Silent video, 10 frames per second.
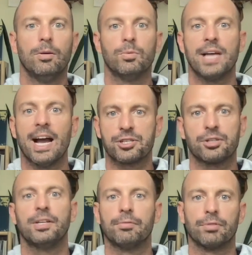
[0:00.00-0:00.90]
was
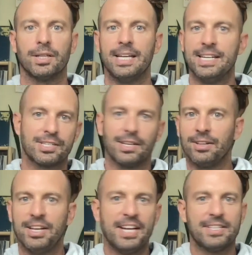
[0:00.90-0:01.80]
actually released
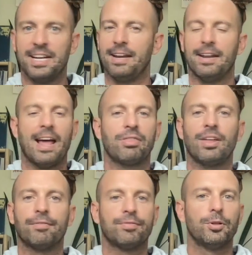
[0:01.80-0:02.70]
and leaked, and that
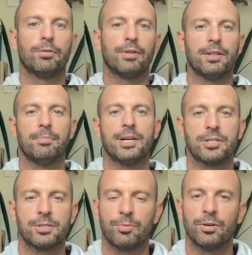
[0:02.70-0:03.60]
thing flew around the
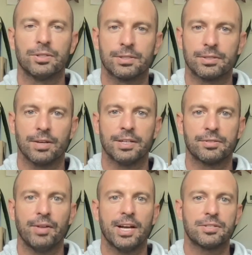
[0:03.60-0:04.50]
message boards
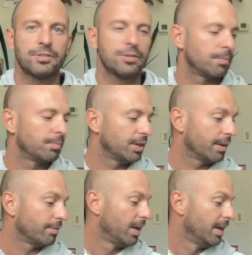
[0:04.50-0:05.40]
as fast as you could
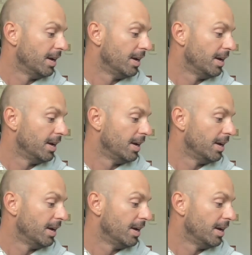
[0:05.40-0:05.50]
believe.